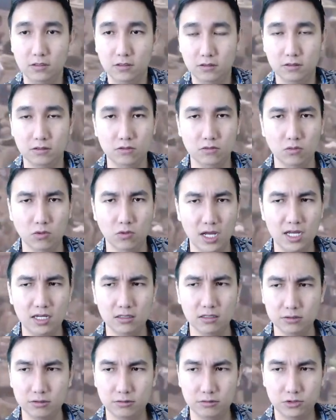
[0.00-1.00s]

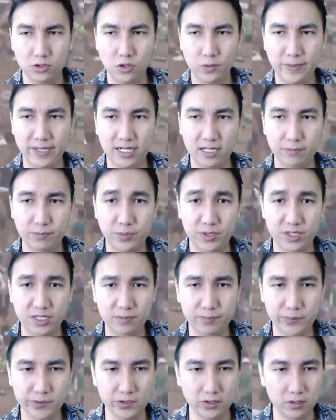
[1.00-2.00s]
Wow, so many
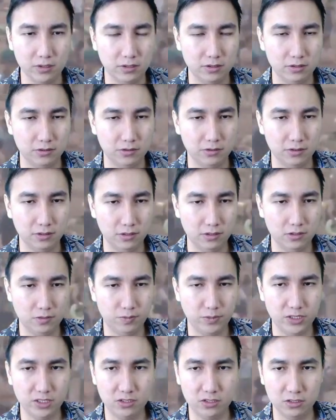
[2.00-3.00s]
people. This
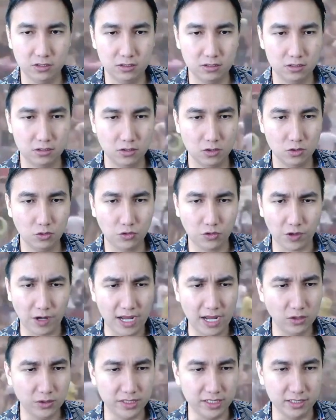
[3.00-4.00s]
beach is so
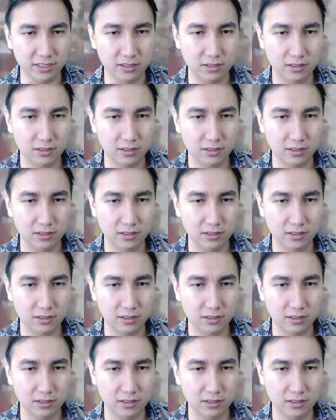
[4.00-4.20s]
crowded.